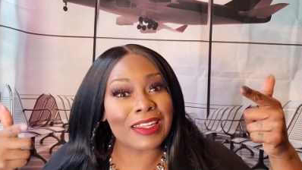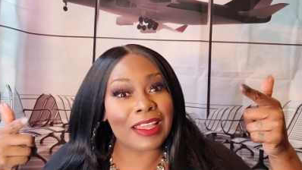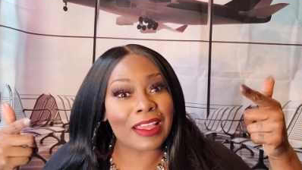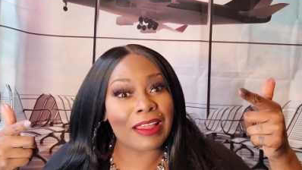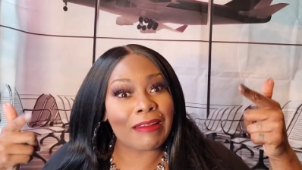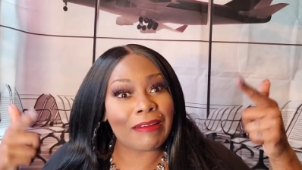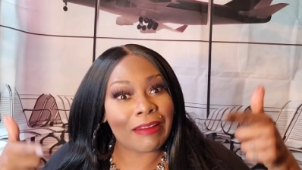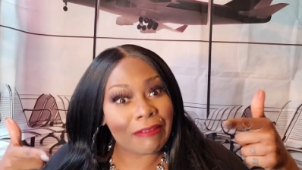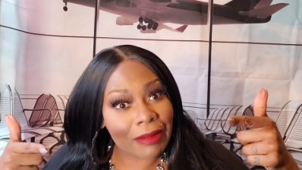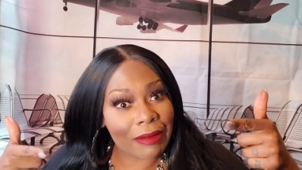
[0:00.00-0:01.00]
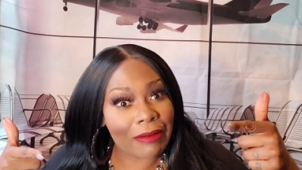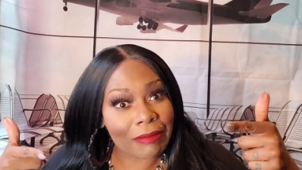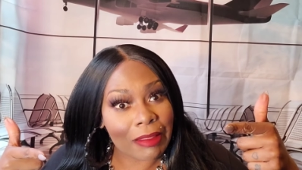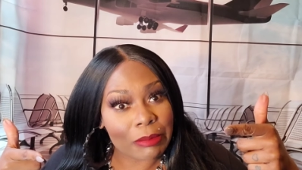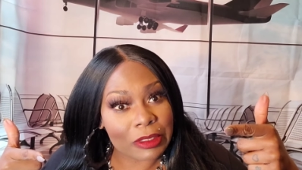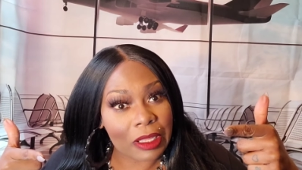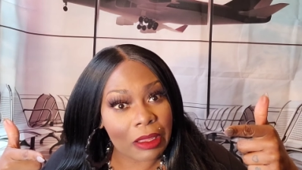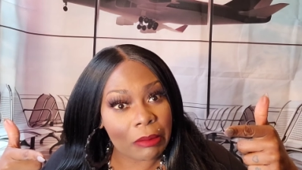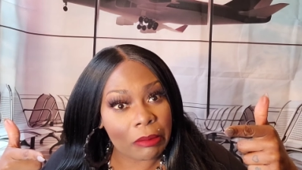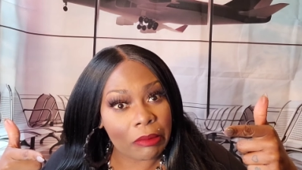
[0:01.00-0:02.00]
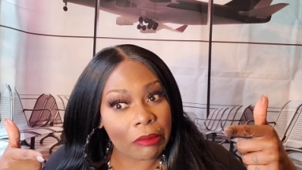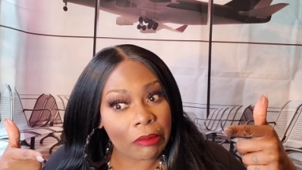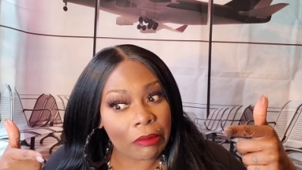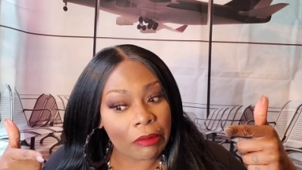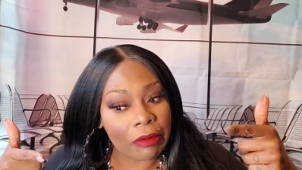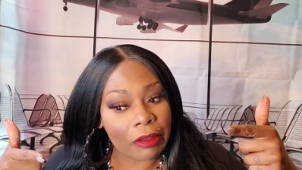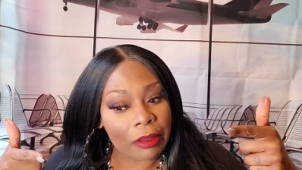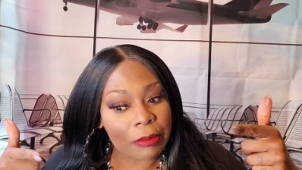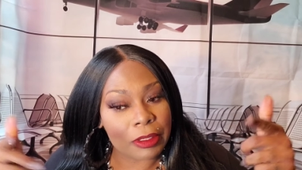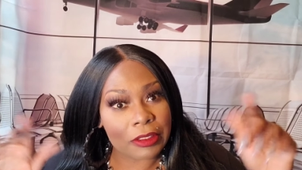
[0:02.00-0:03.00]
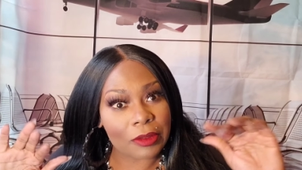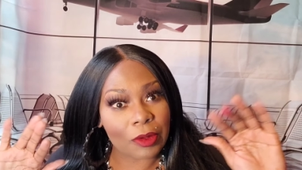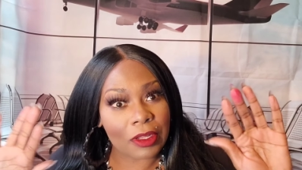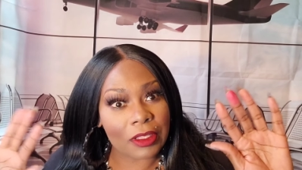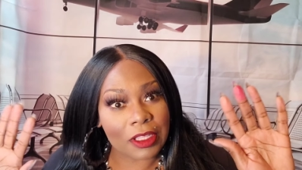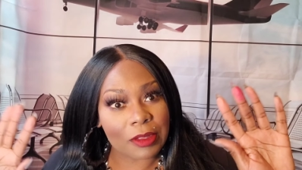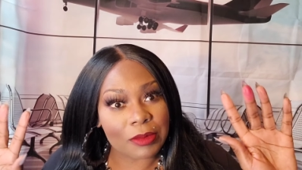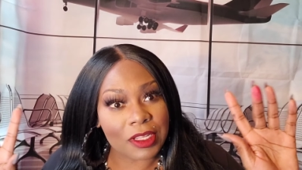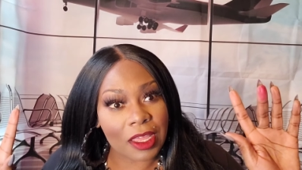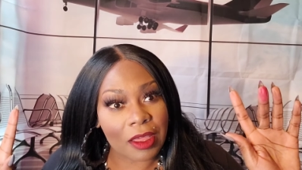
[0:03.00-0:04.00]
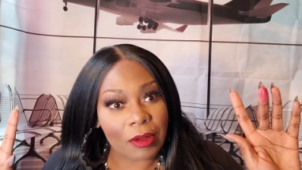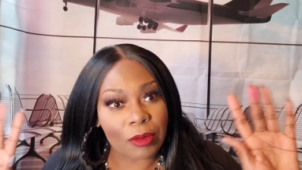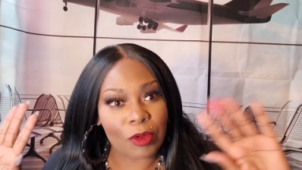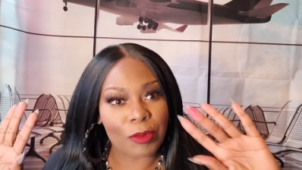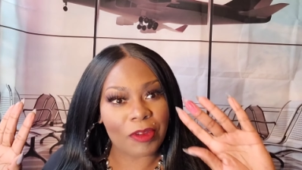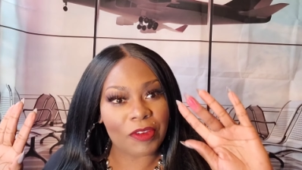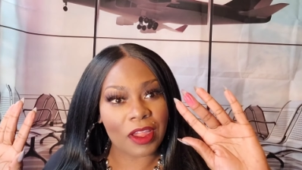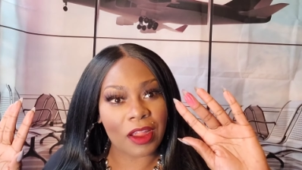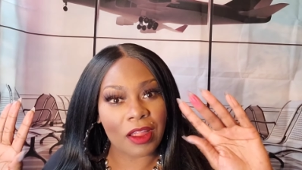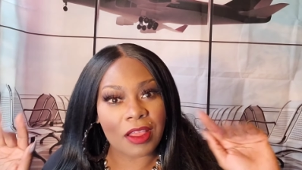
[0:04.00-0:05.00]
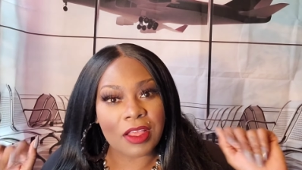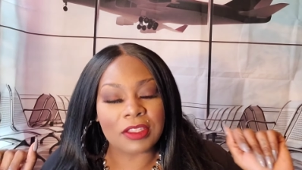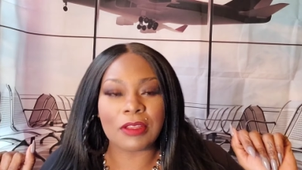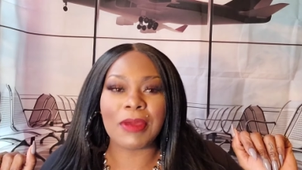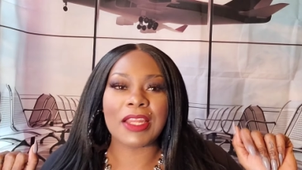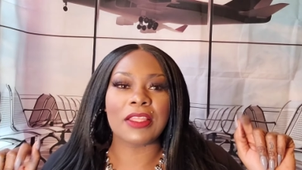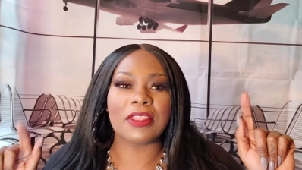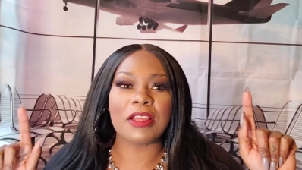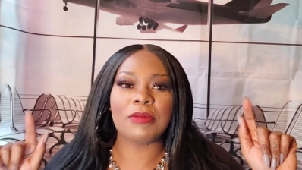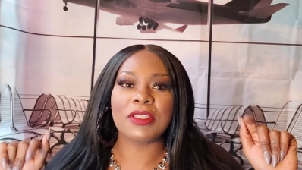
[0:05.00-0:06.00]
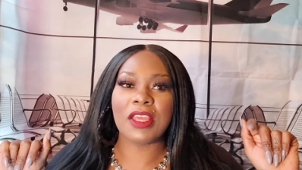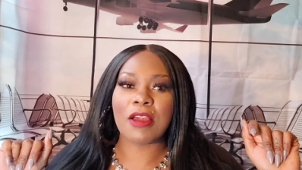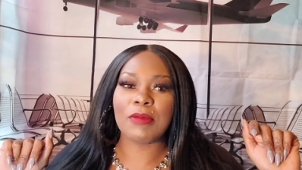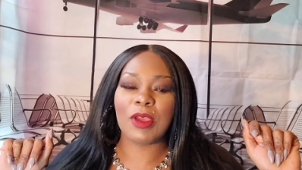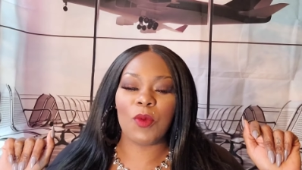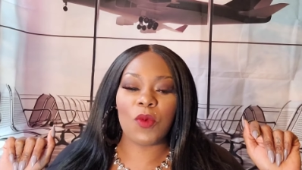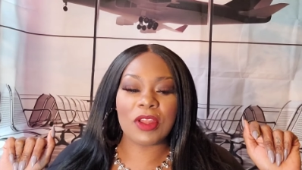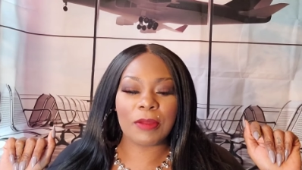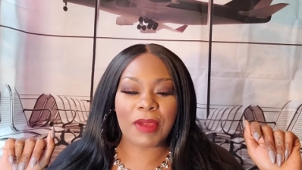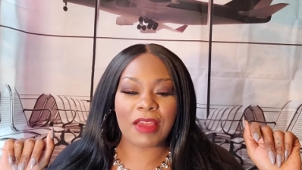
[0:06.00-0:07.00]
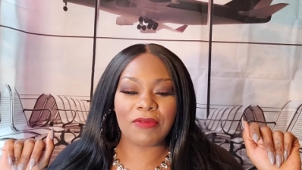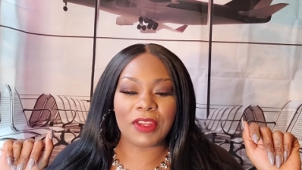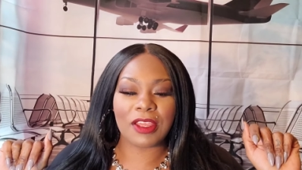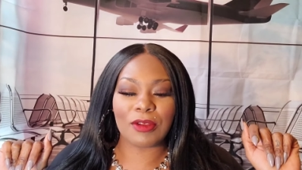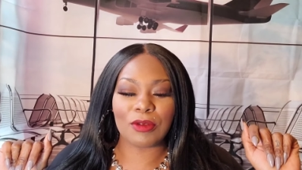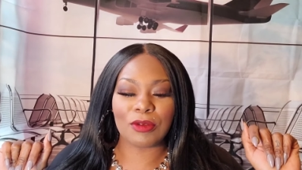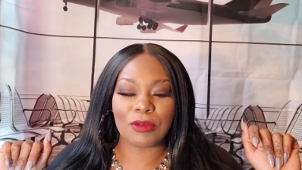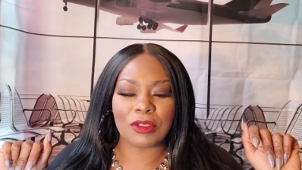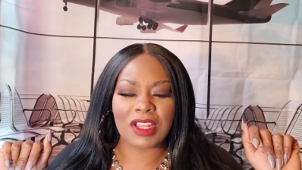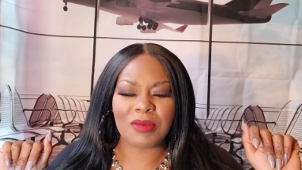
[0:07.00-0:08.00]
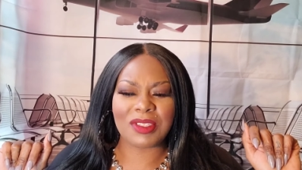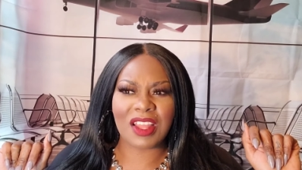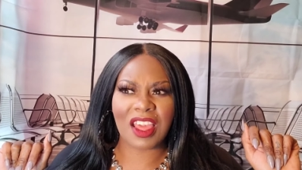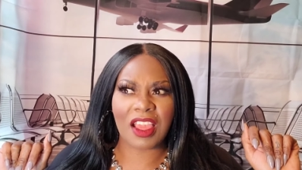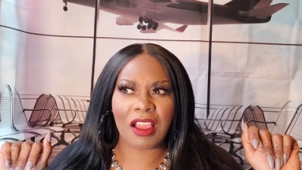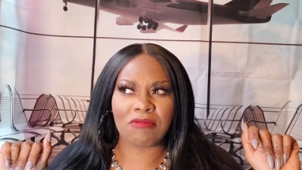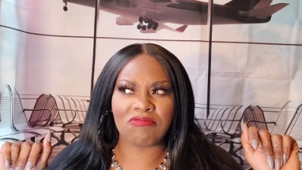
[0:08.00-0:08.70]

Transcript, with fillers: click thumbs up. Please don't click thumbs down. Where my finger? Somebody thumbs down me on one of my videos. I was like,